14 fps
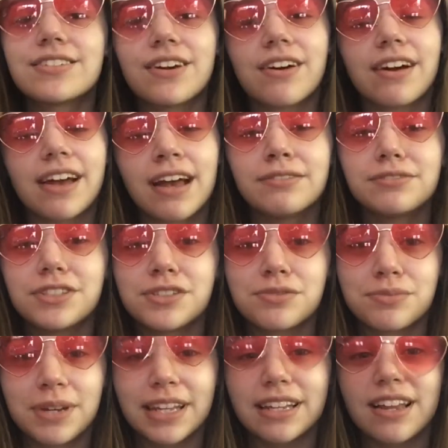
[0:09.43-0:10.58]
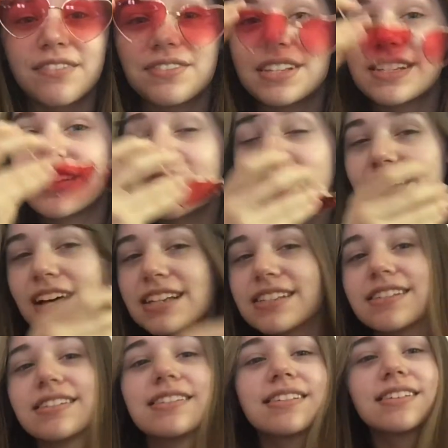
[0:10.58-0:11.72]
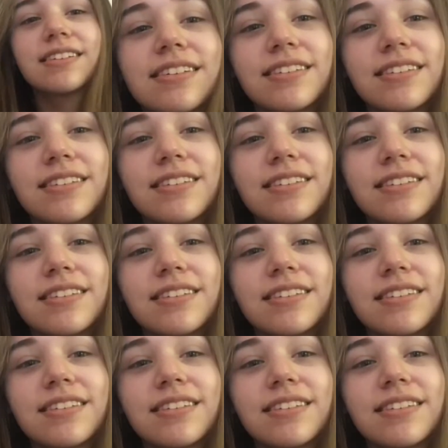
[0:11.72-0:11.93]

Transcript: sorry, I just really love these sunglasses.